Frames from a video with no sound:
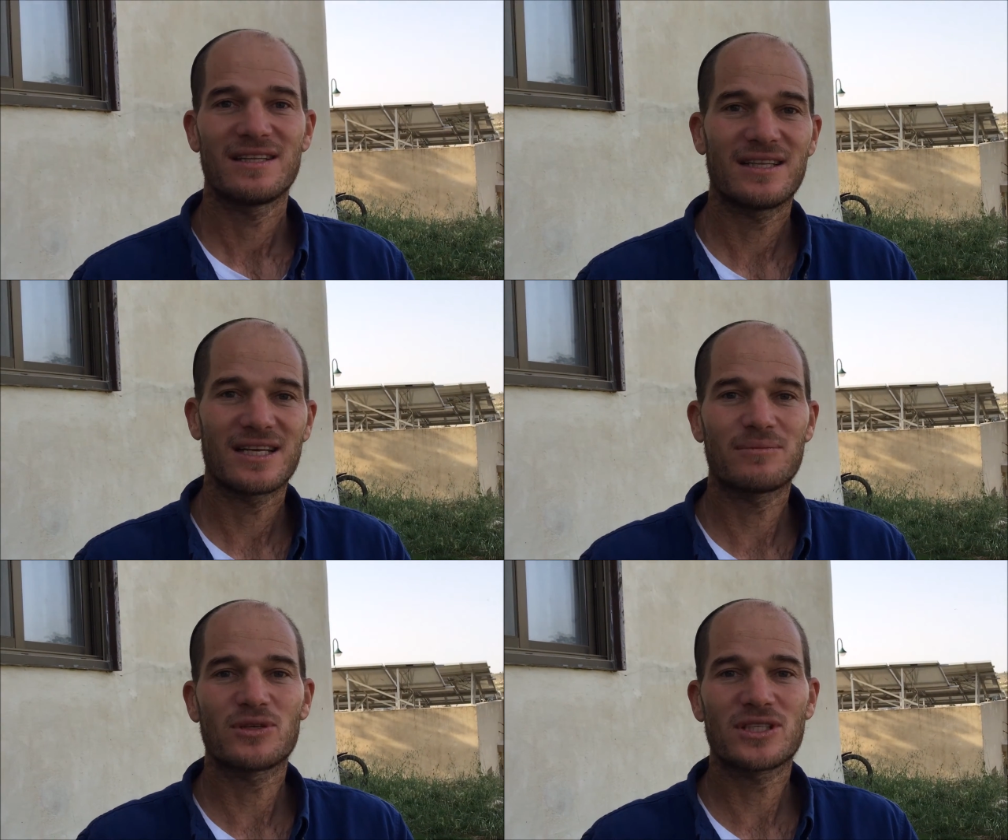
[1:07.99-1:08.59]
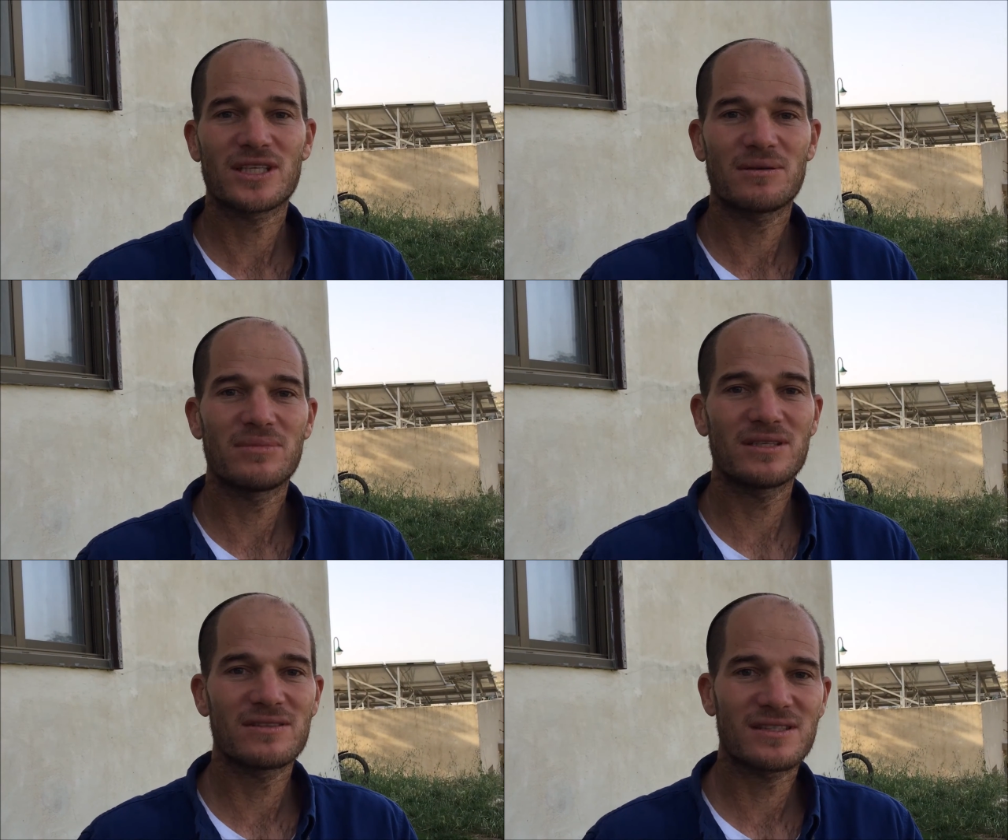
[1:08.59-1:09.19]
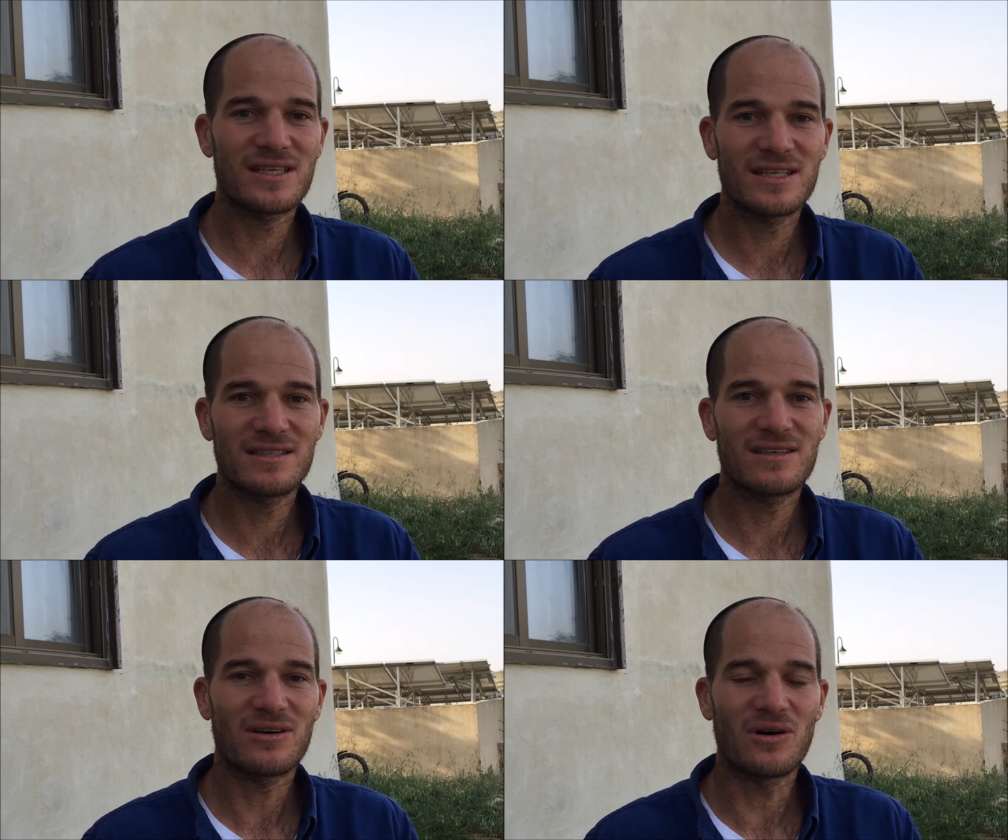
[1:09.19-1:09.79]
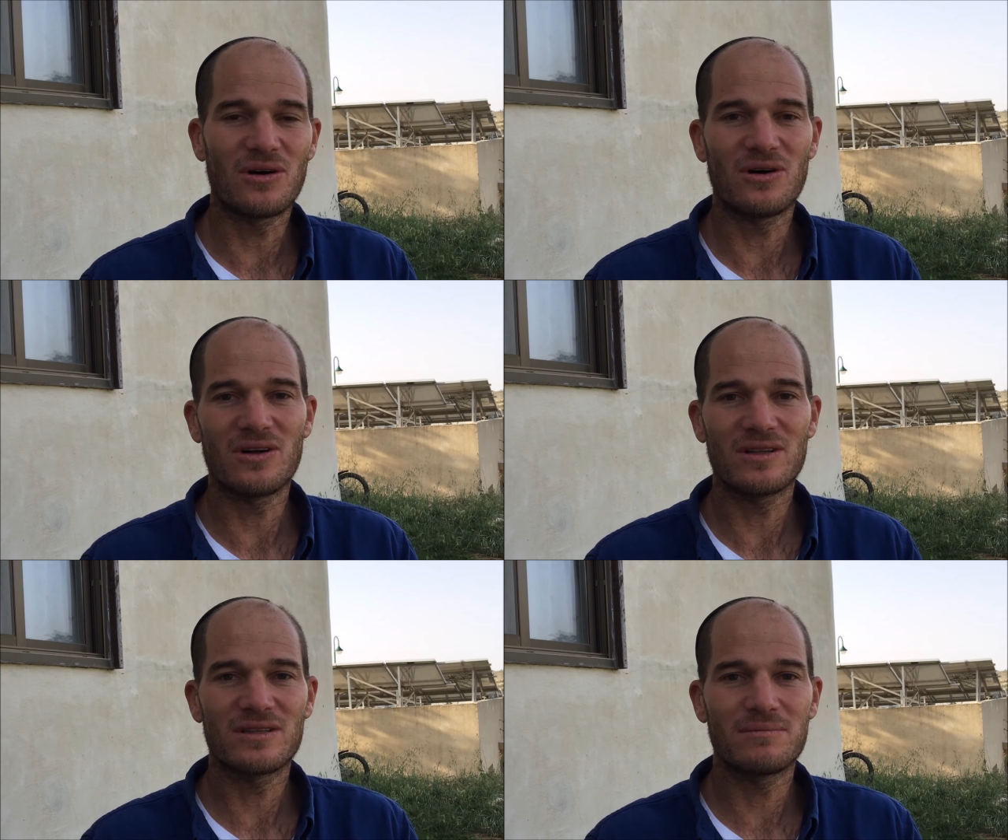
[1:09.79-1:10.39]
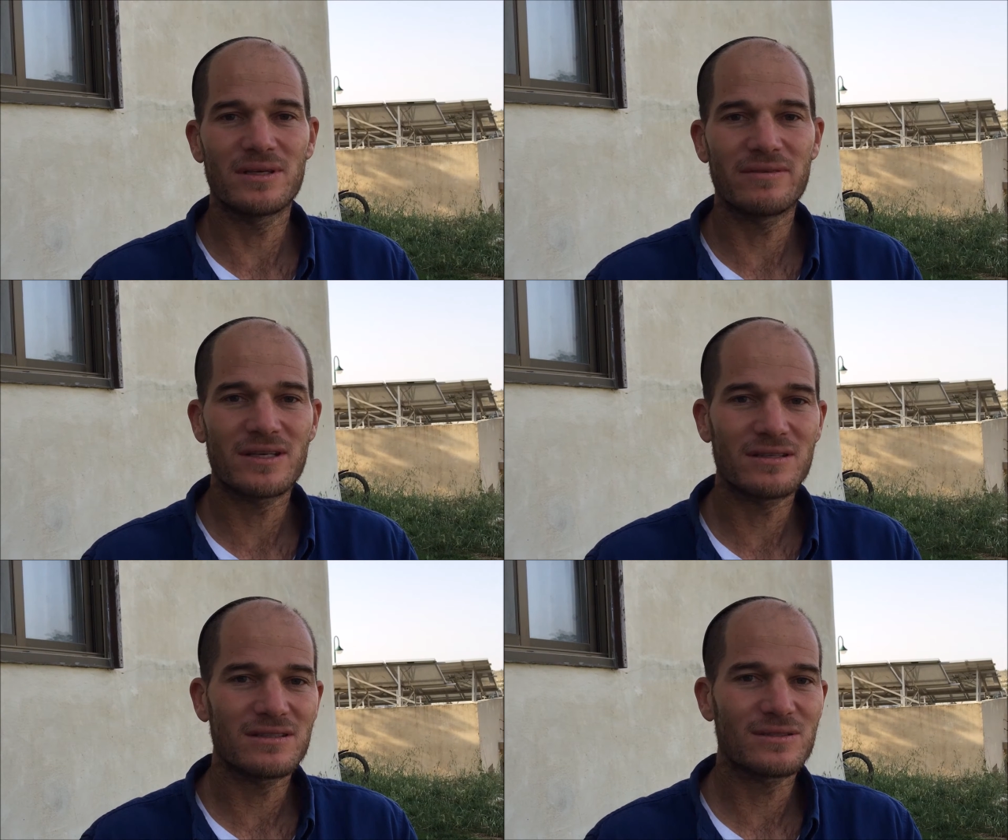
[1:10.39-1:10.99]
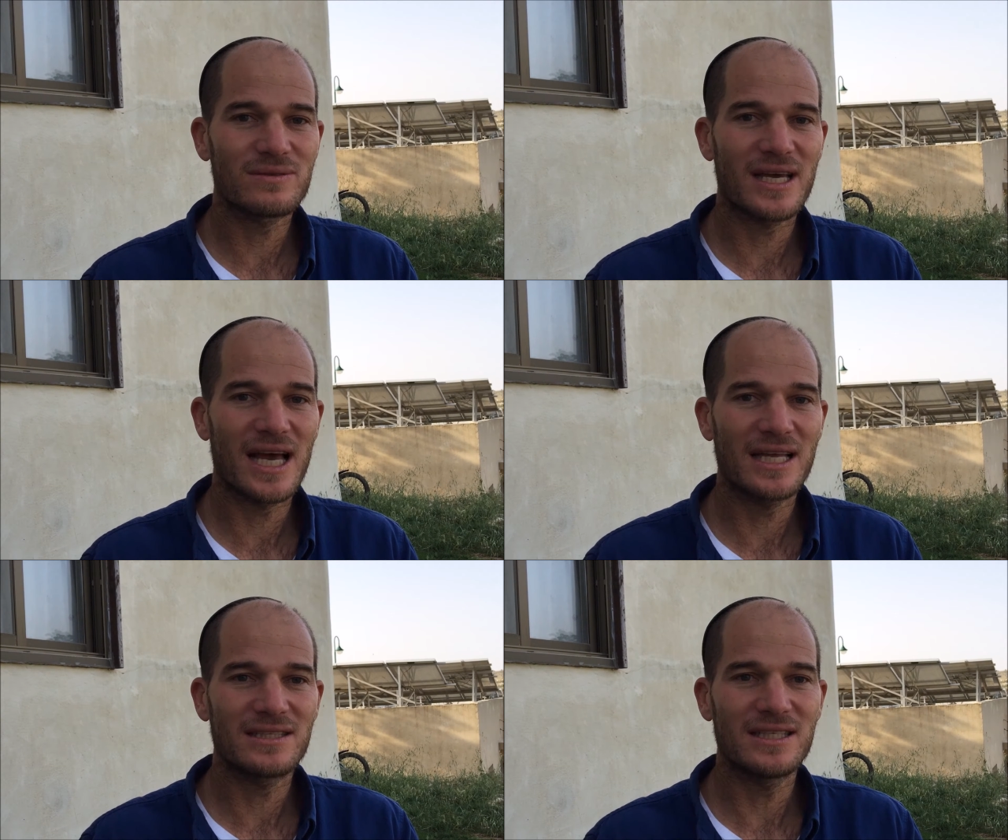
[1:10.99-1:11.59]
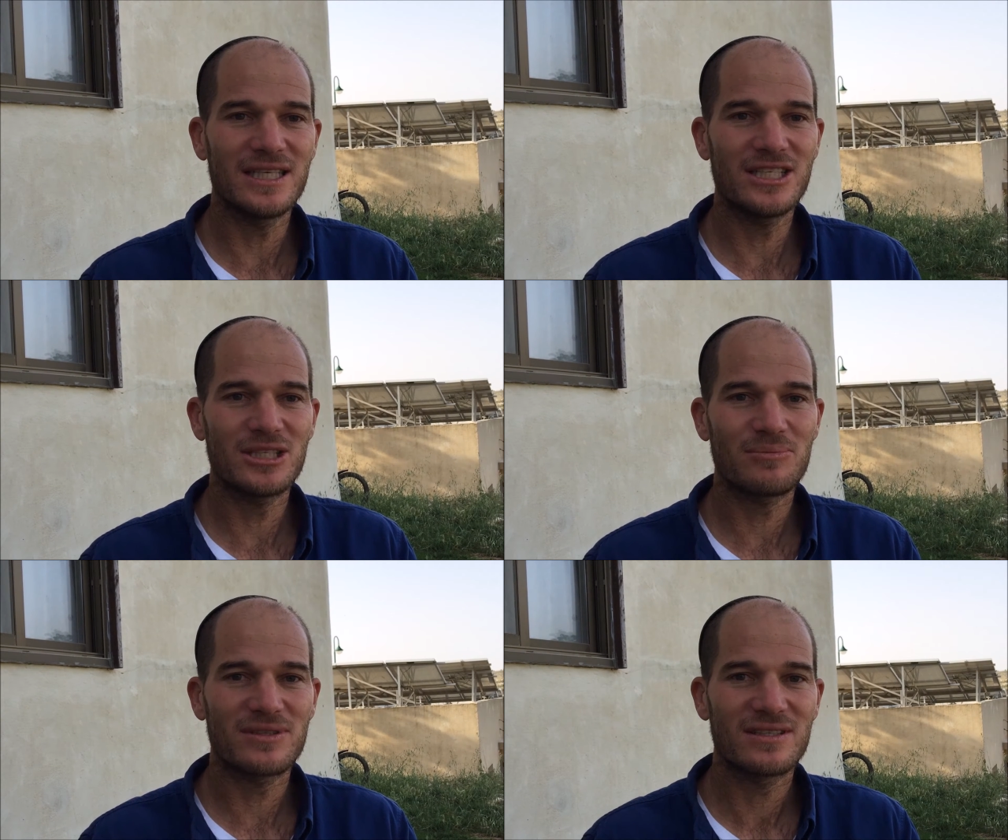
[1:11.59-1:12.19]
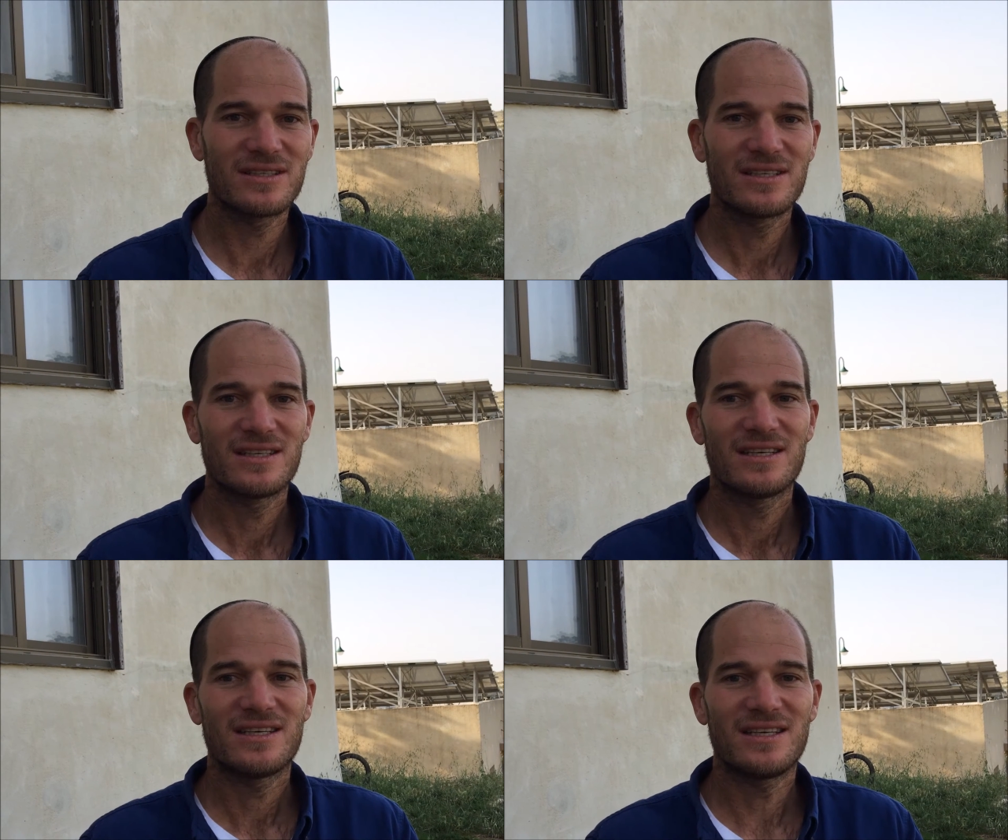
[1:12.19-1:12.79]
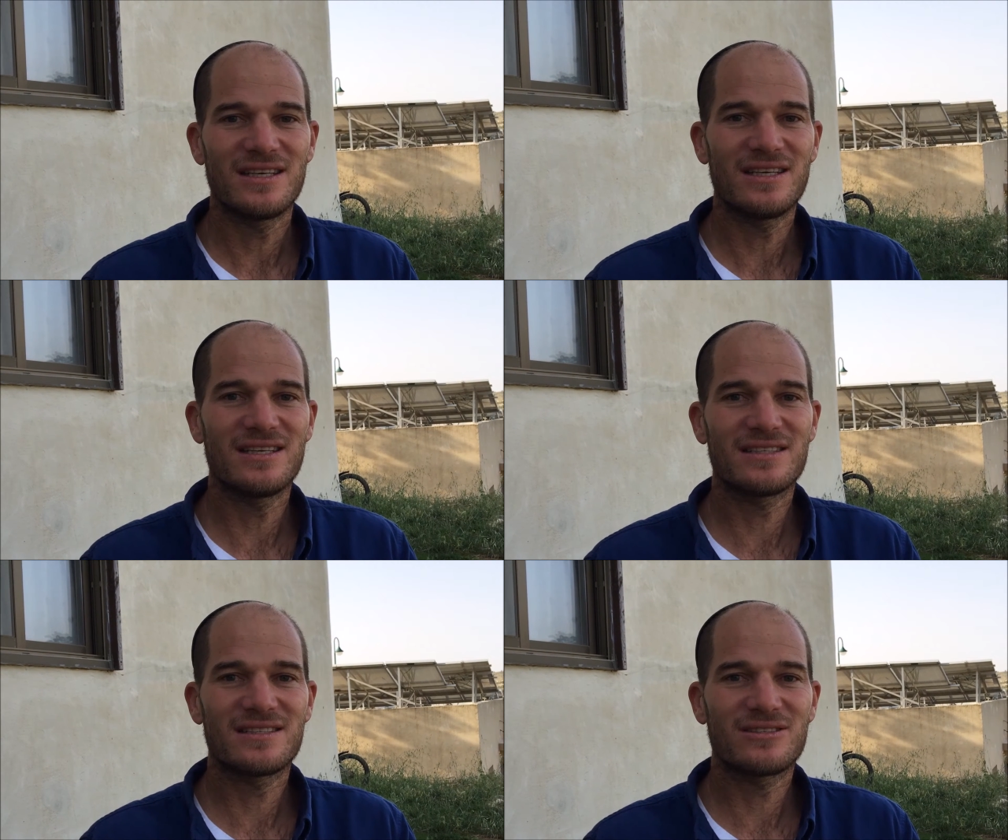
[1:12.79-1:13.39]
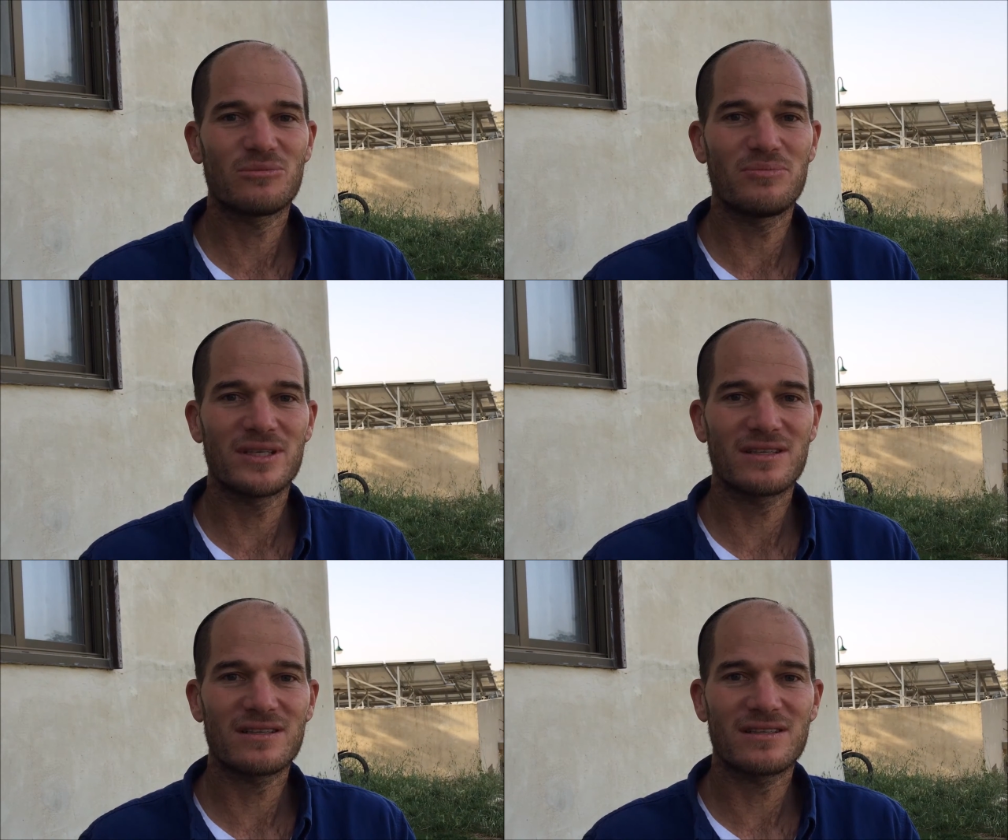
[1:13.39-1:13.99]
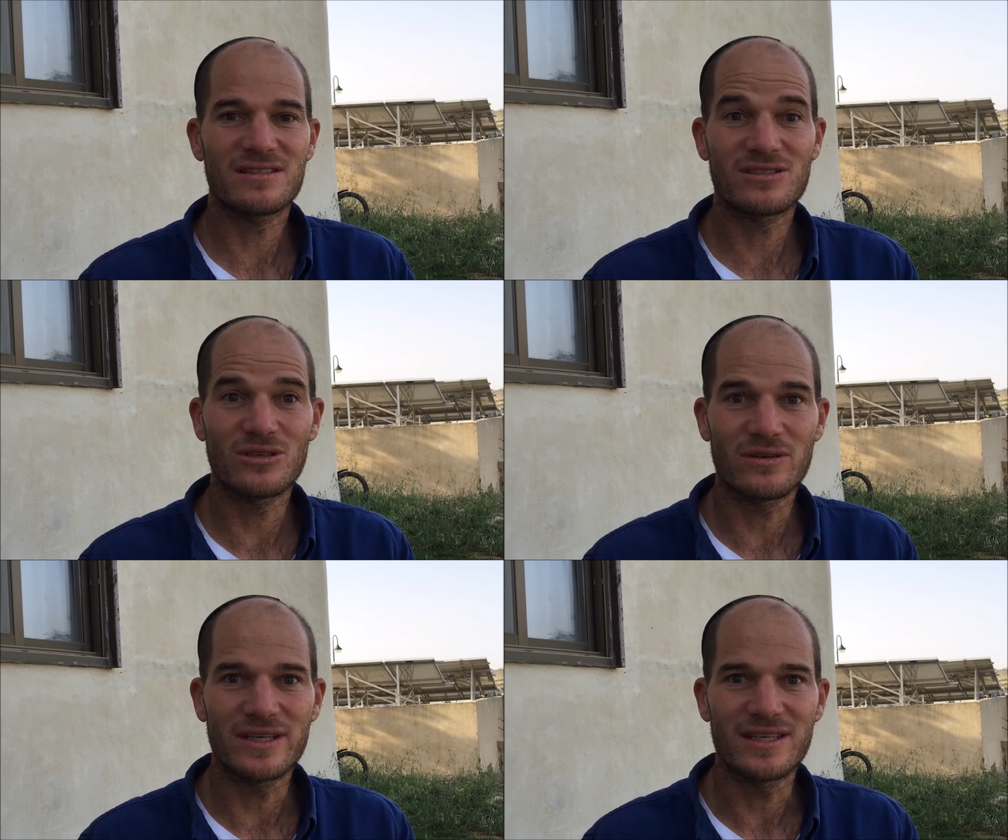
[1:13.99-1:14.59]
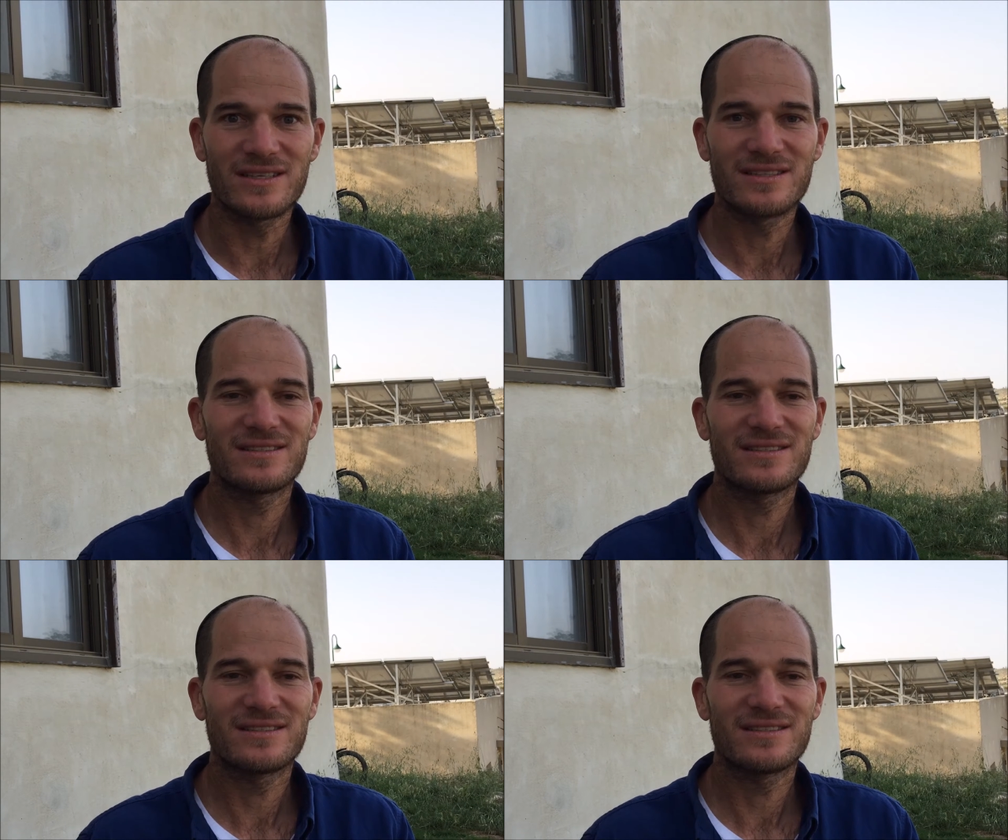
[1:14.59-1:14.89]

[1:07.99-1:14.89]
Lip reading: like Moshe Rabbeinu said, all the miracles we had in Egypt is to build a story